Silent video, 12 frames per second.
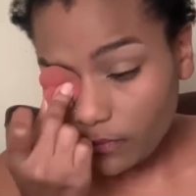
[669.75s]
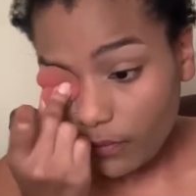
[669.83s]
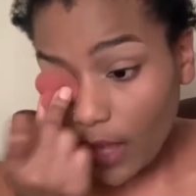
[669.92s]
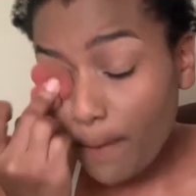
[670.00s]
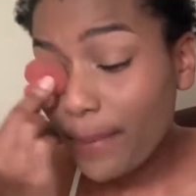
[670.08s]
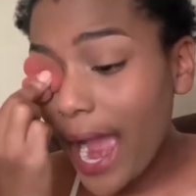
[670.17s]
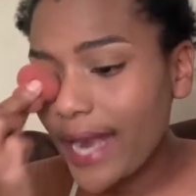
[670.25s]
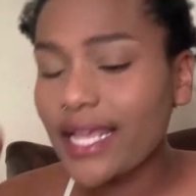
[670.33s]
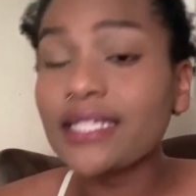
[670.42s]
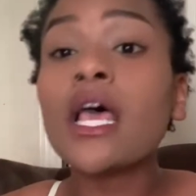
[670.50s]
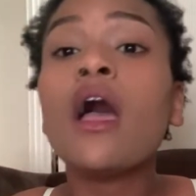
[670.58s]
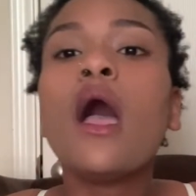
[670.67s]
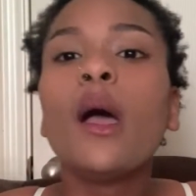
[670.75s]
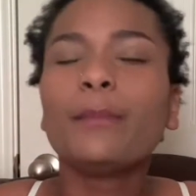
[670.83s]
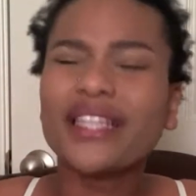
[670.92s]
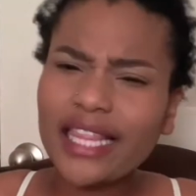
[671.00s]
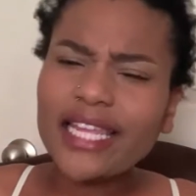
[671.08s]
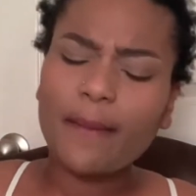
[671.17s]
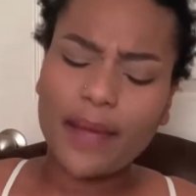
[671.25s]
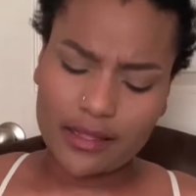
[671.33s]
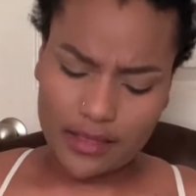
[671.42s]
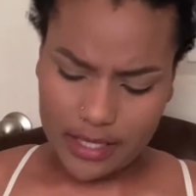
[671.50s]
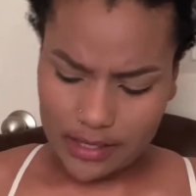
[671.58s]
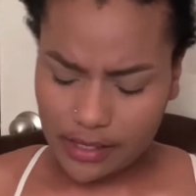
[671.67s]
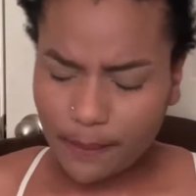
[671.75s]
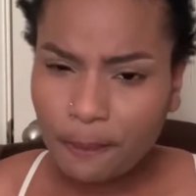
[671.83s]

bodies, but think about this.